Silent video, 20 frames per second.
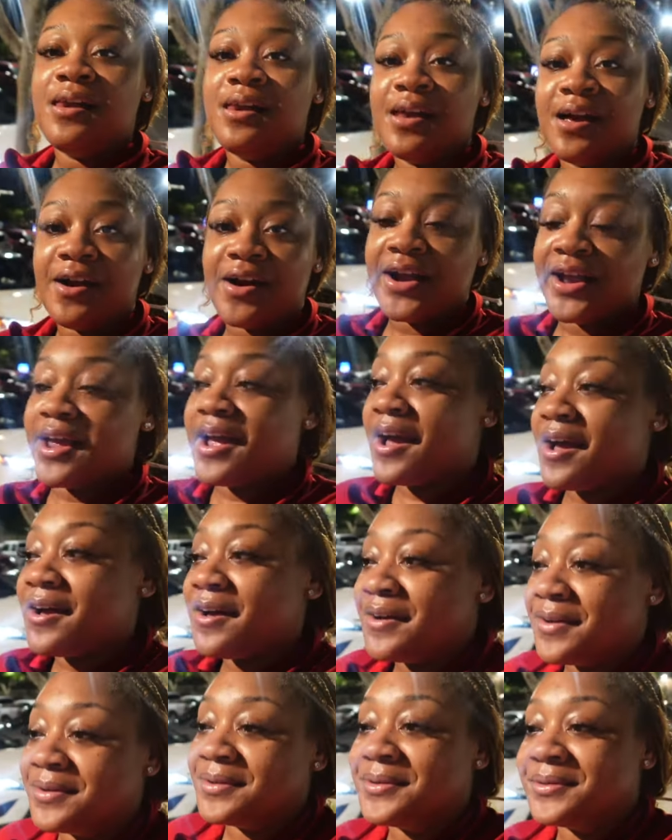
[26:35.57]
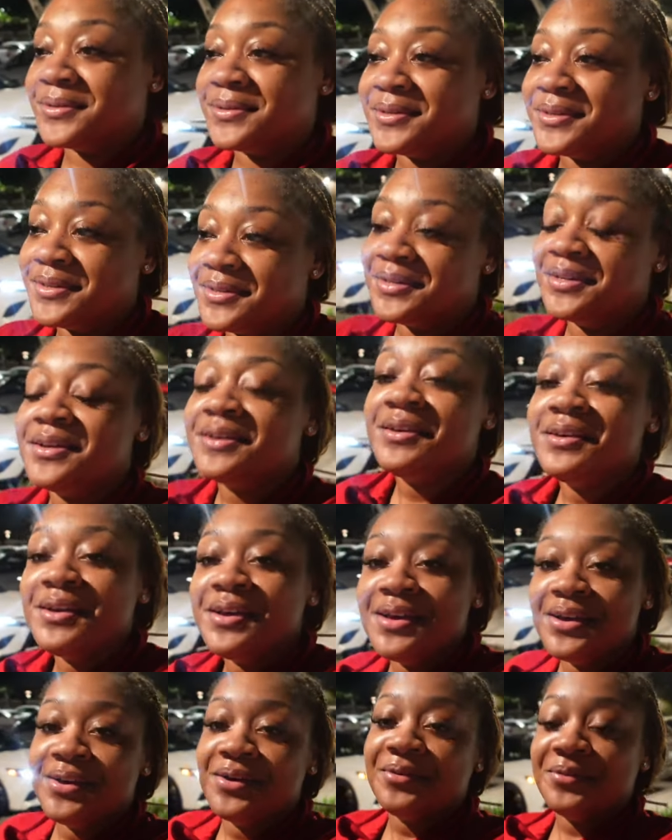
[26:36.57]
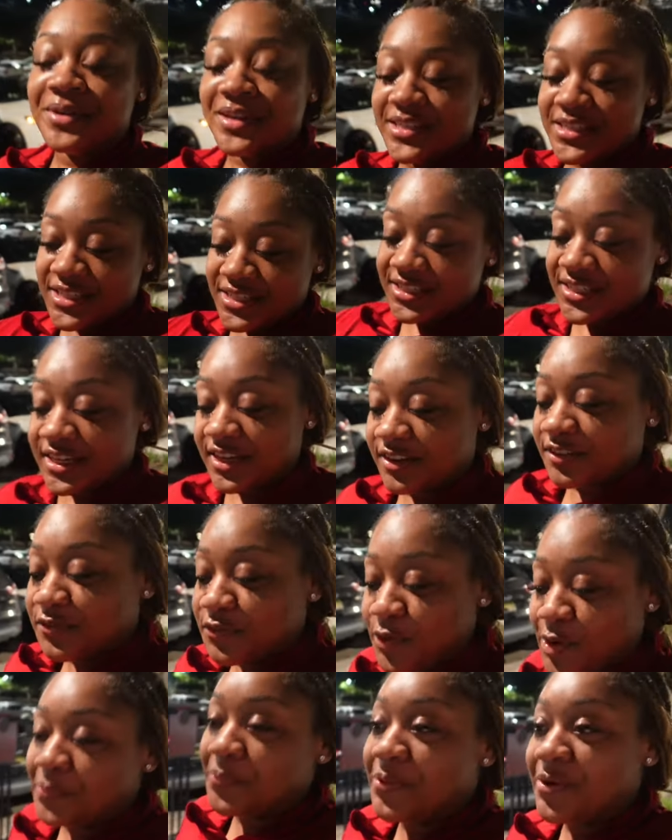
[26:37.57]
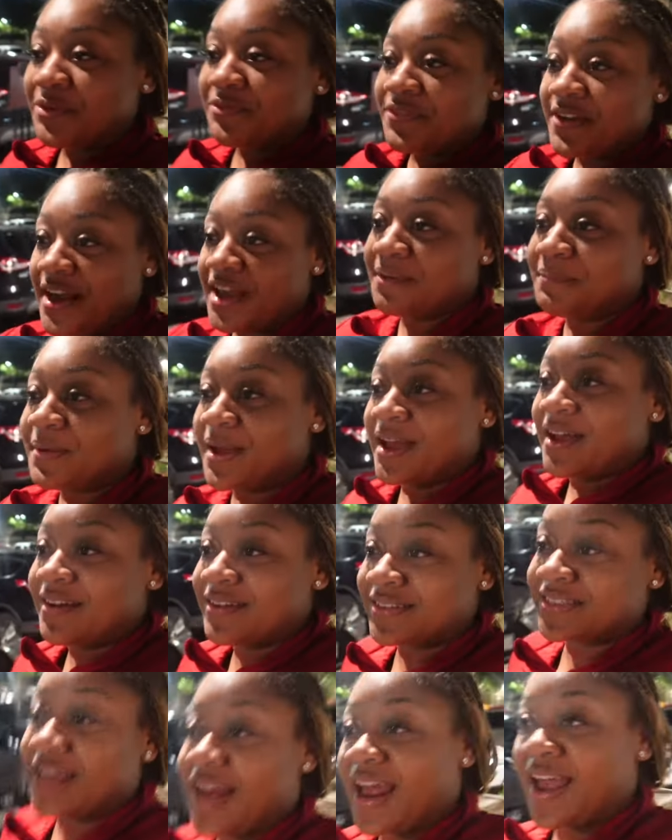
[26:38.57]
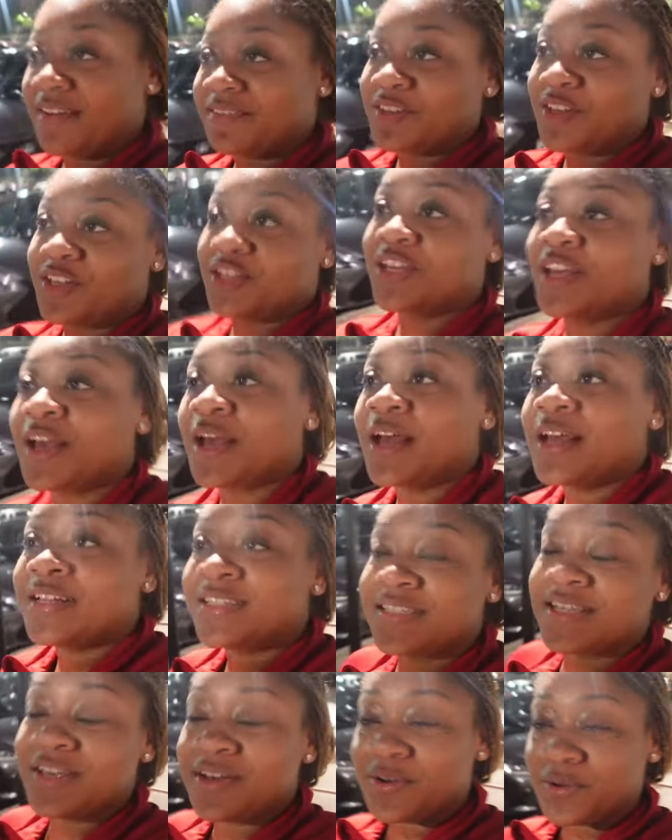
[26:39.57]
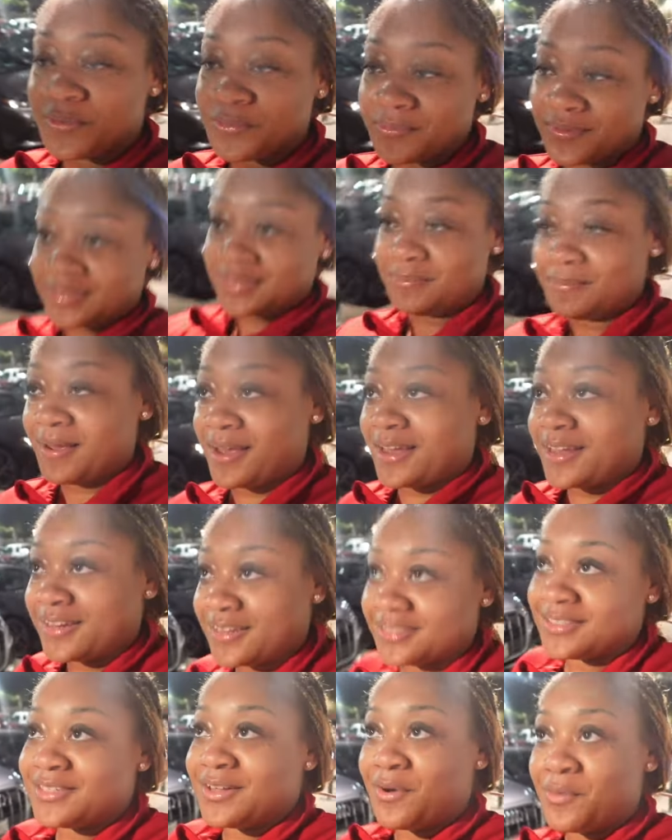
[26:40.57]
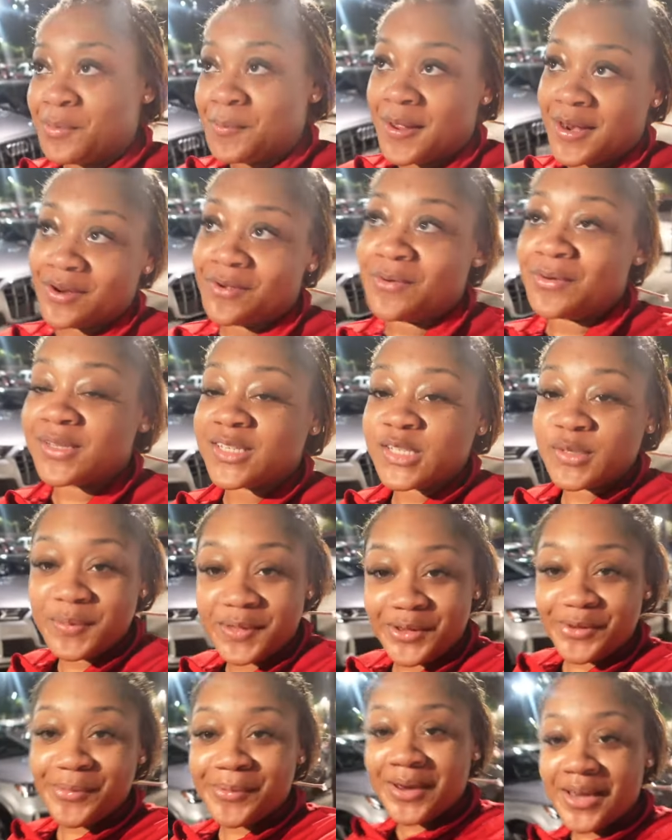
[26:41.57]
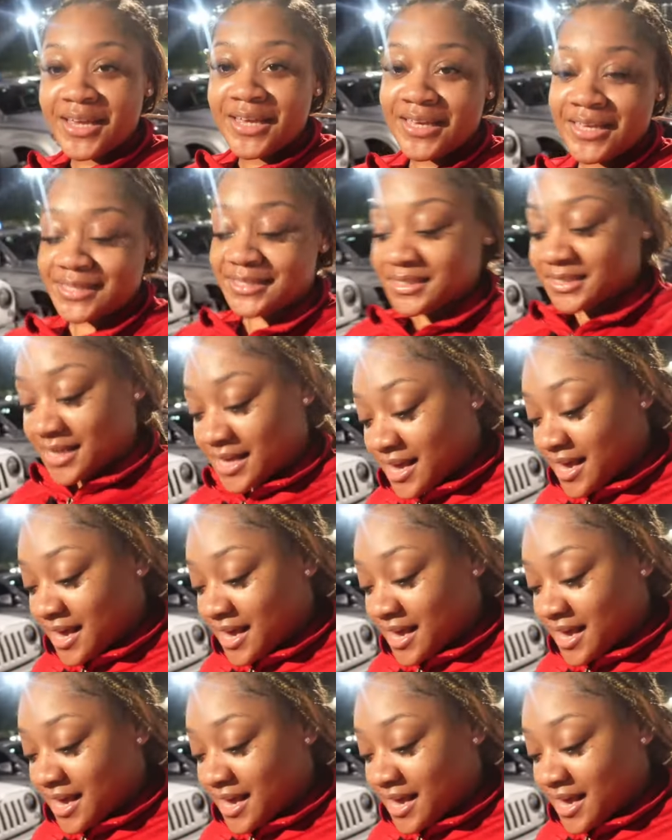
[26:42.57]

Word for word: All right, y'all. We just did 4.5 miles and I have to tinkle really badly, so we about to go in Sweet Greens,